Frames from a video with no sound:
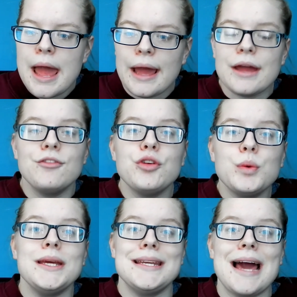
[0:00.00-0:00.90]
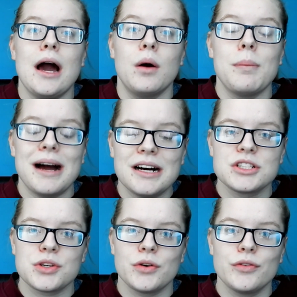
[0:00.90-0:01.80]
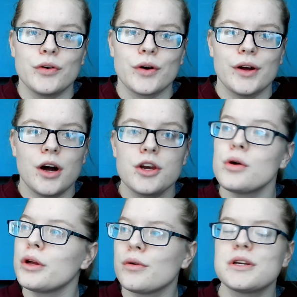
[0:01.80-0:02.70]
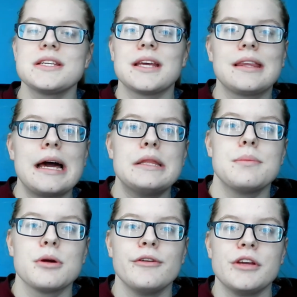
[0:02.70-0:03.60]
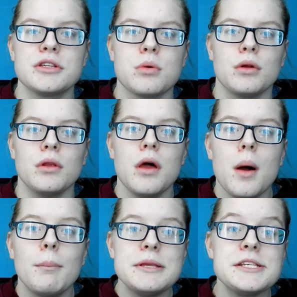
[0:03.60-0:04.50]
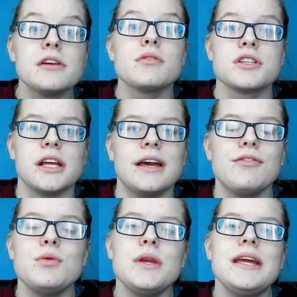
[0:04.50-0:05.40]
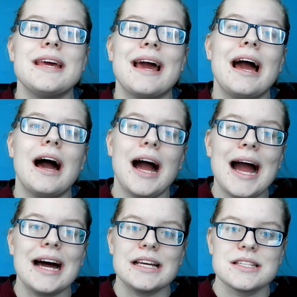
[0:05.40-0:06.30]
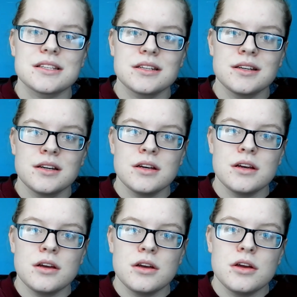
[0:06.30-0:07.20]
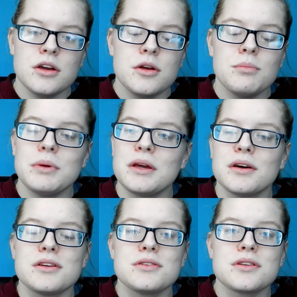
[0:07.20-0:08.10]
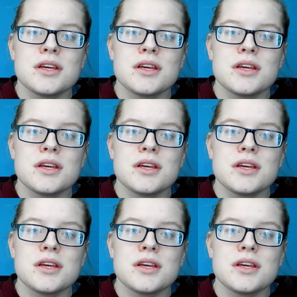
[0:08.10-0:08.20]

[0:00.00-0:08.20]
if you need help, ask for it. I know I already said that in the previous one, But seriously, if you need it, ask. Because